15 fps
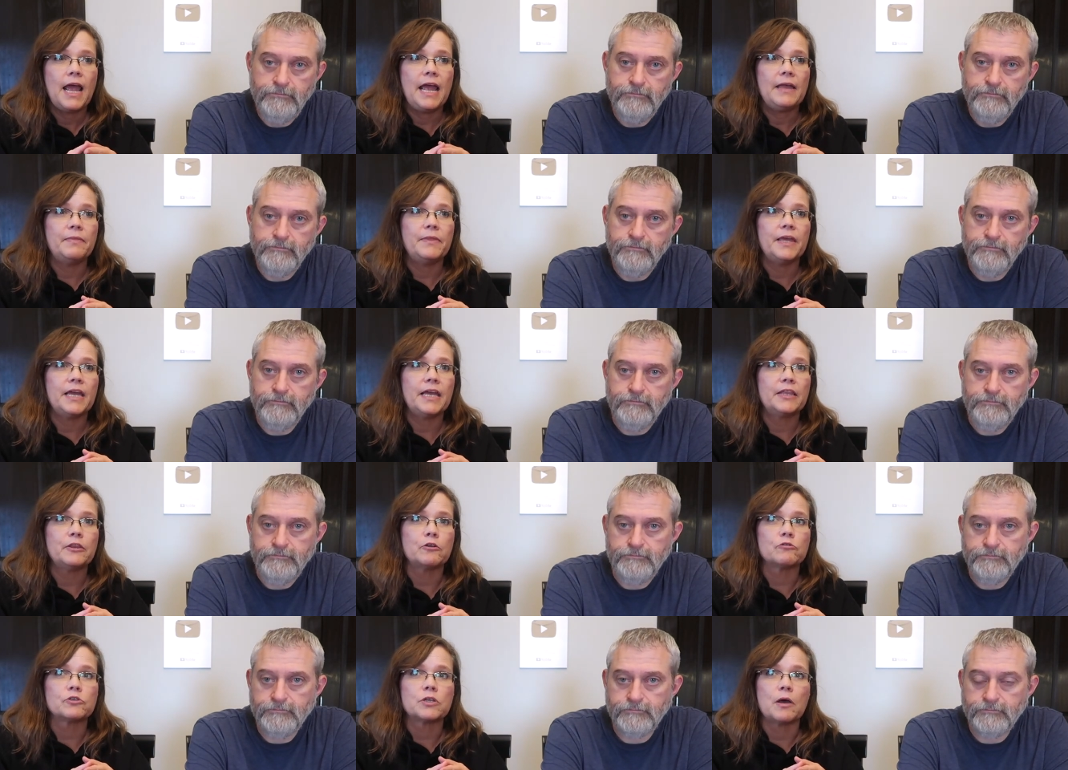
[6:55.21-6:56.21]
Speaker 1: and then
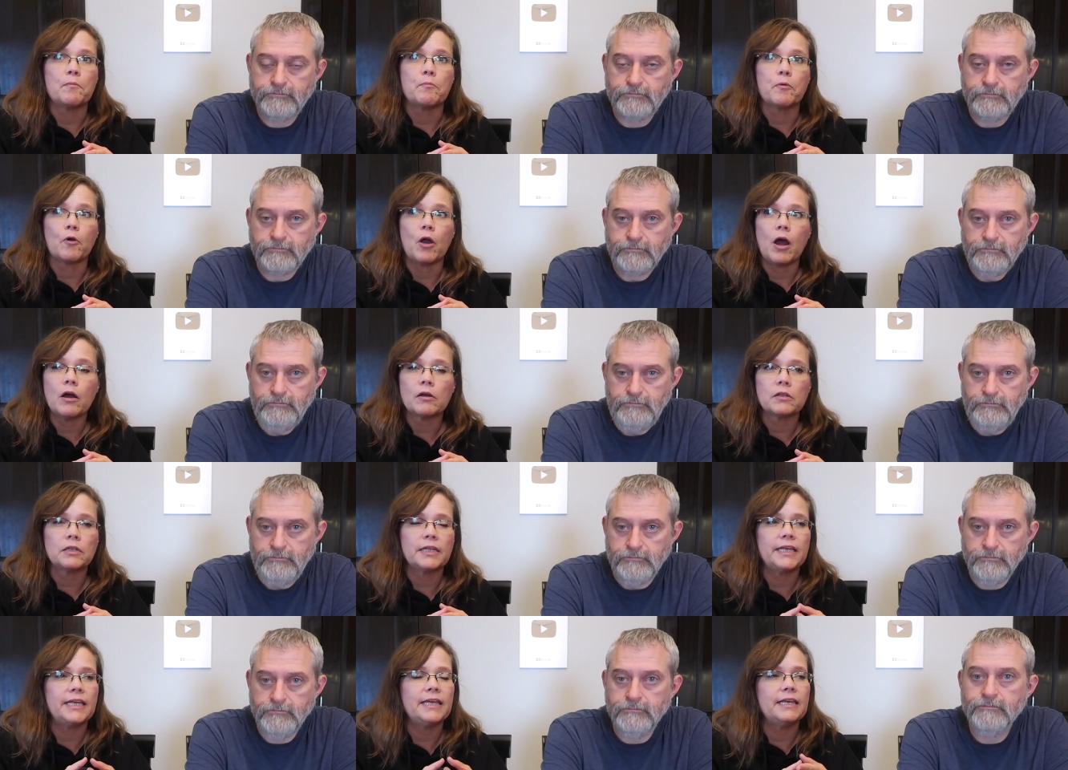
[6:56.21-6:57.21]
there's a
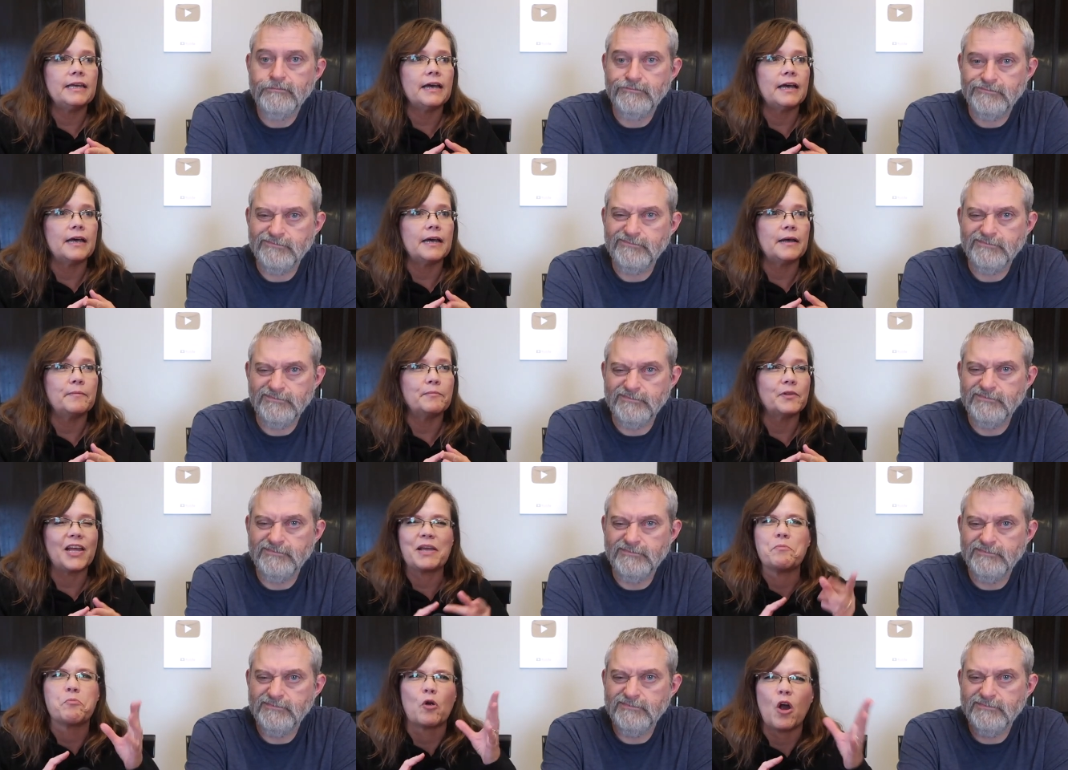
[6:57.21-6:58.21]
broccoli, uh,
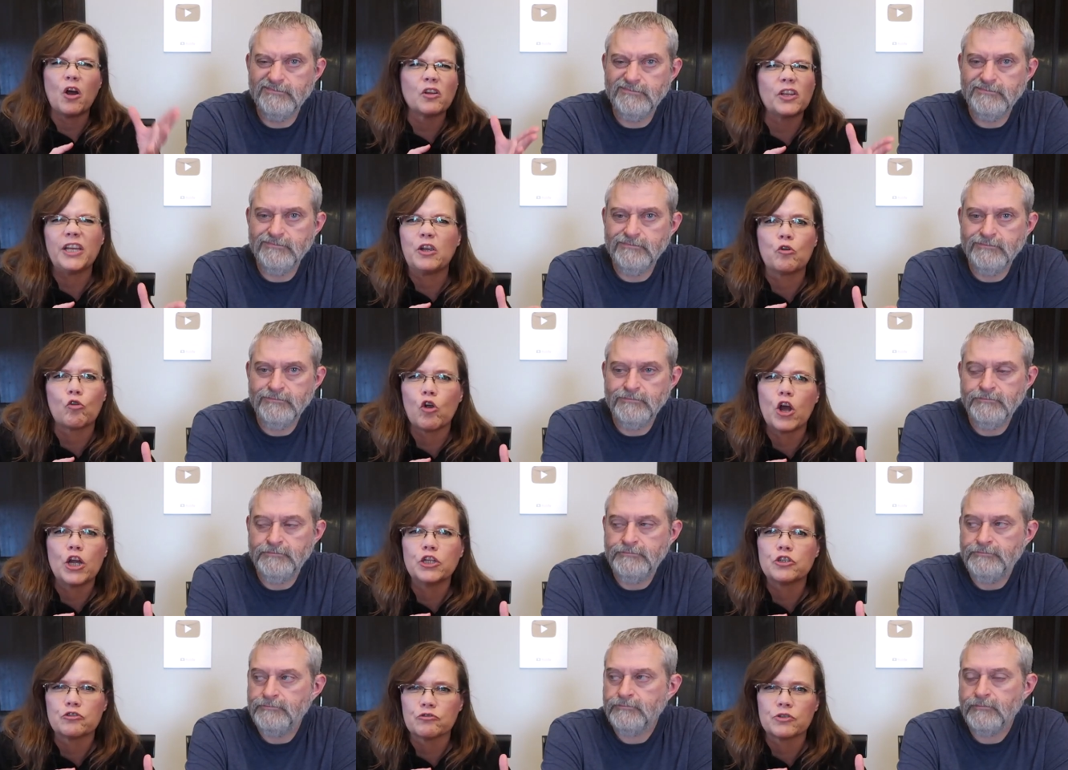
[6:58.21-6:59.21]
like broccoli
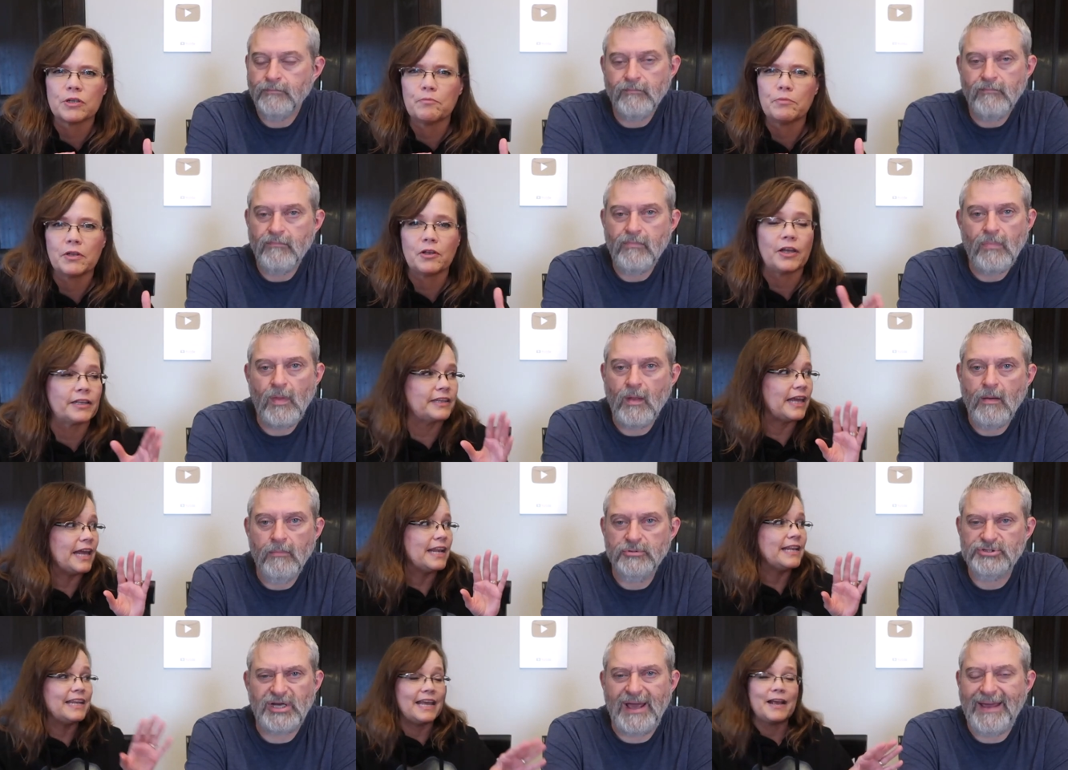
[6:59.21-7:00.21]
crunch or something like
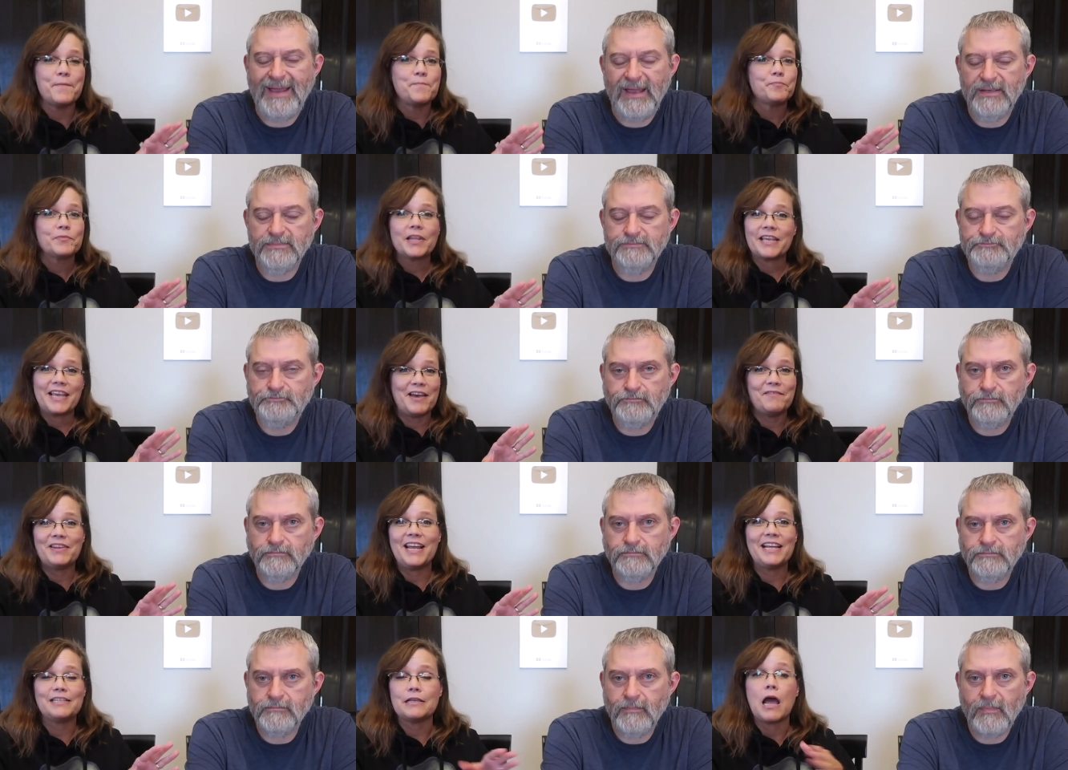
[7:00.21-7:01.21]
that. Which Kevin,
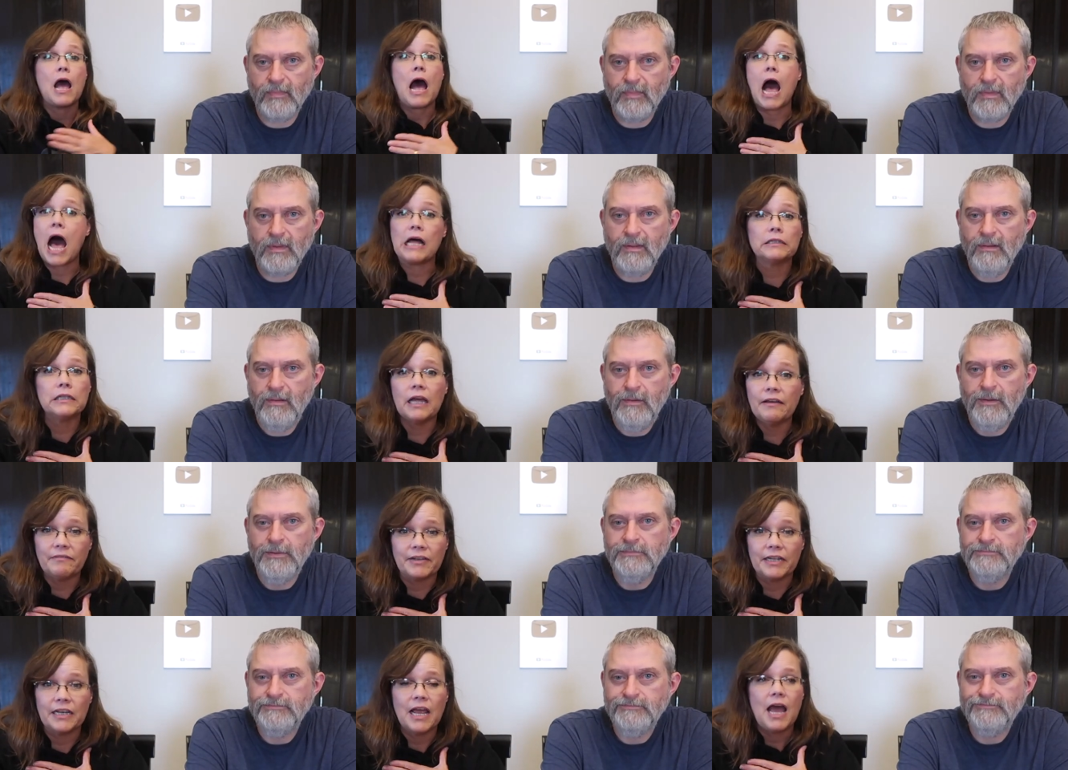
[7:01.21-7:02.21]
Kevin I
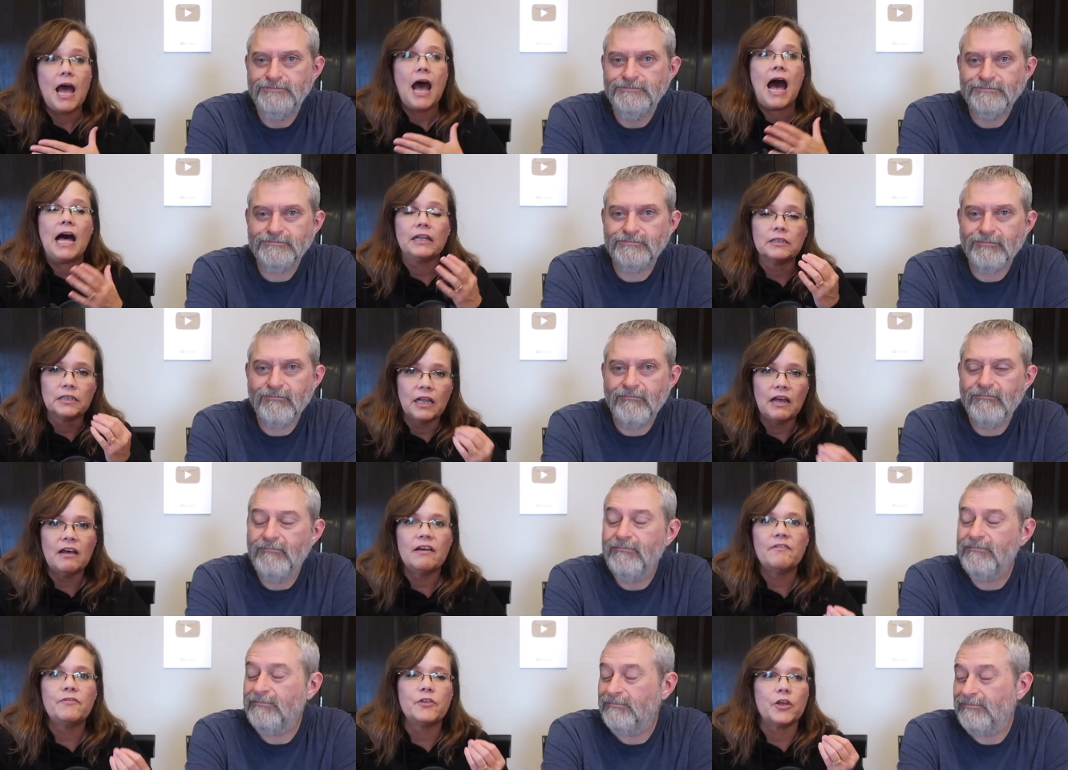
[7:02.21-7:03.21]
love it. I
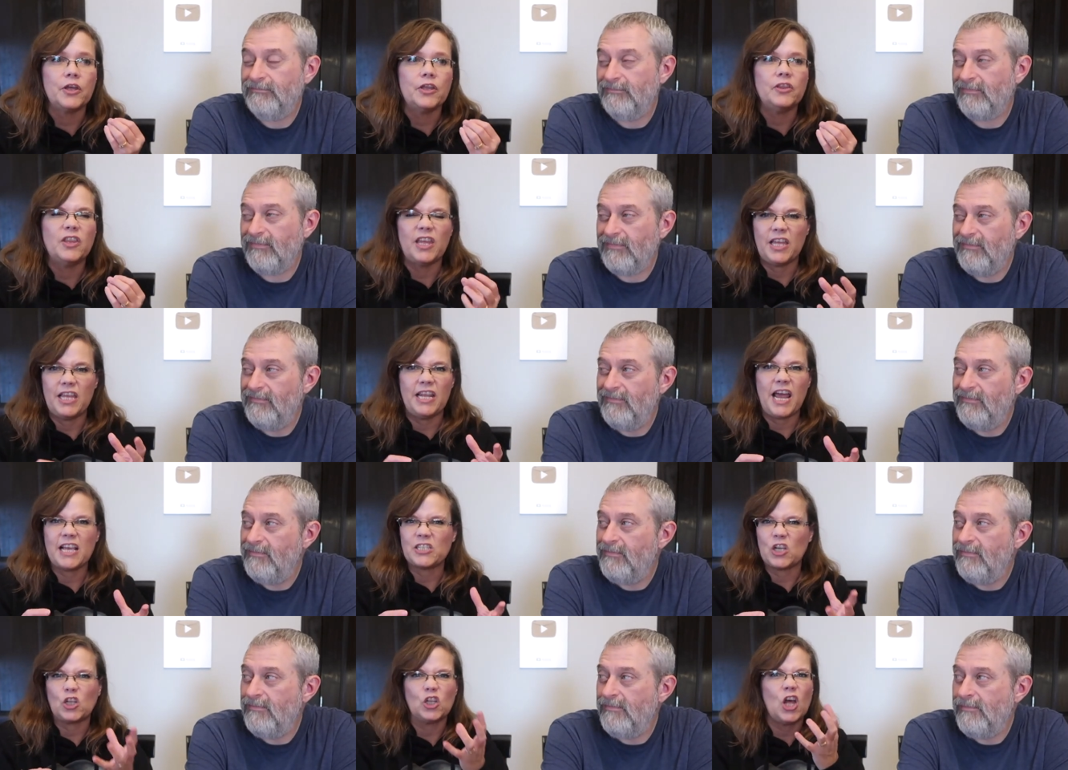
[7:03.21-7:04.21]
love the, the, it
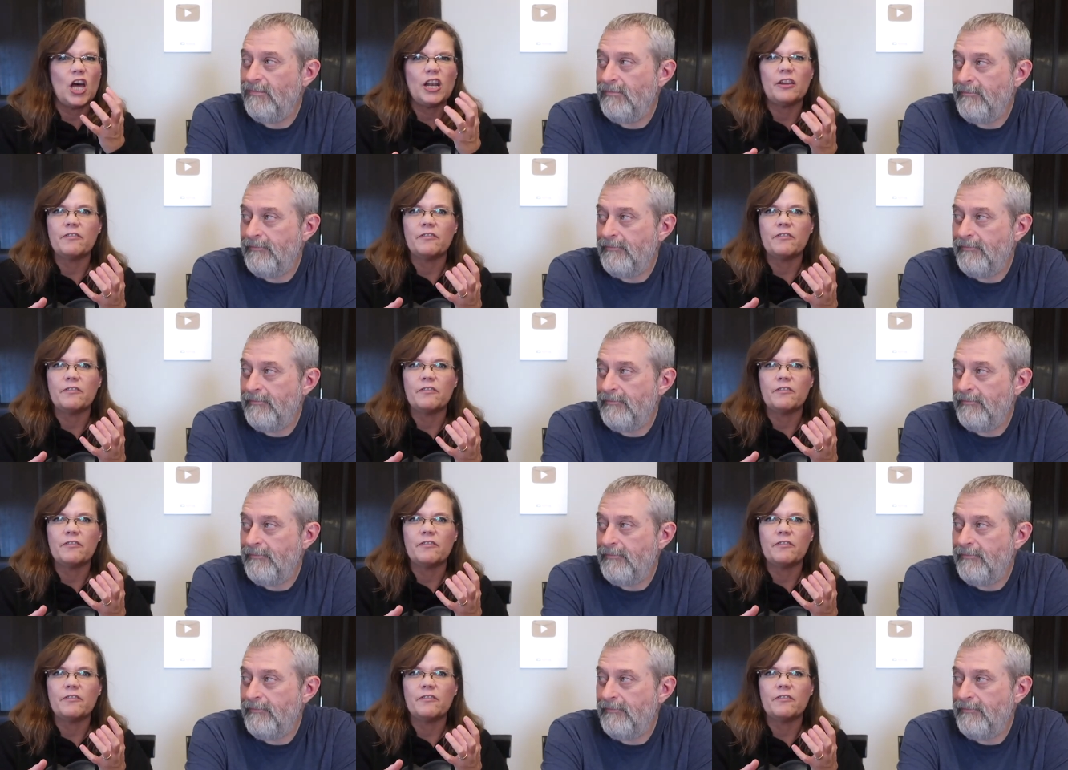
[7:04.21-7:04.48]
has a lot